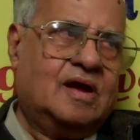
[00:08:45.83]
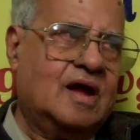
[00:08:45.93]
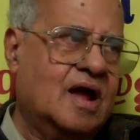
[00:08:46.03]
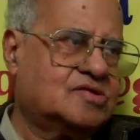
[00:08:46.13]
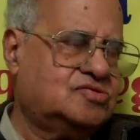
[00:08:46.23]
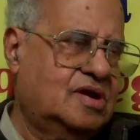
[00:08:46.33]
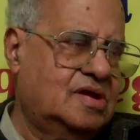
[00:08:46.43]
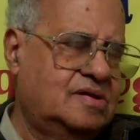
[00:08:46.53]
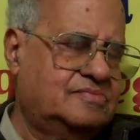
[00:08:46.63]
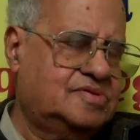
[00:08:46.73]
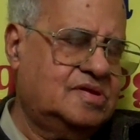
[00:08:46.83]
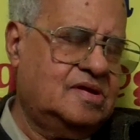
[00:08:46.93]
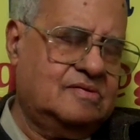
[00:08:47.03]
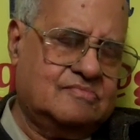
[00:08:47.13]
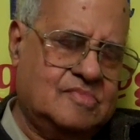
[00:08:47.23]

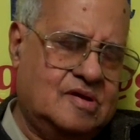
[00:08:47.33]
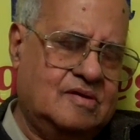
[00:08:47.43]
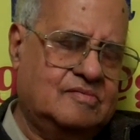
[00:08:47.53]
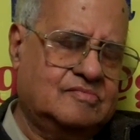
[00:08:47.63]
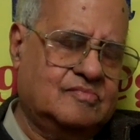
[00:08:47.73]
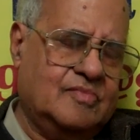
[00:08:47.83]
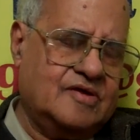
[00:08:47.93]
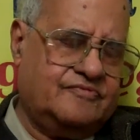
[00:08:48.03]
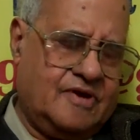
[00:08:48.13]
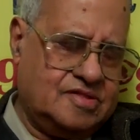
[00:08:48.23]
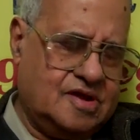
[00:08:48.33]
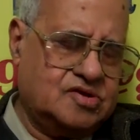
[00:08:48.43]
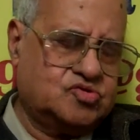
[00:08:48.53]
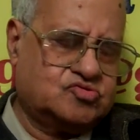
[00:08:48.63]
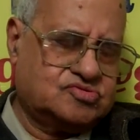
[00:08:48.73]
Actually, my father
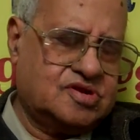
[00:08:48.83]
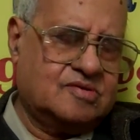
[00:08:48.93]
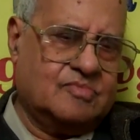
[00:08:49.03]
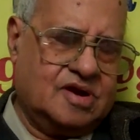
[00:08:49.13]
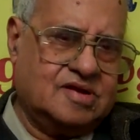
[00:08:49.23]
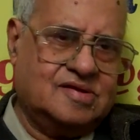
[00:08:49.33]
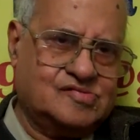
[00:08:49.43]
used to send money.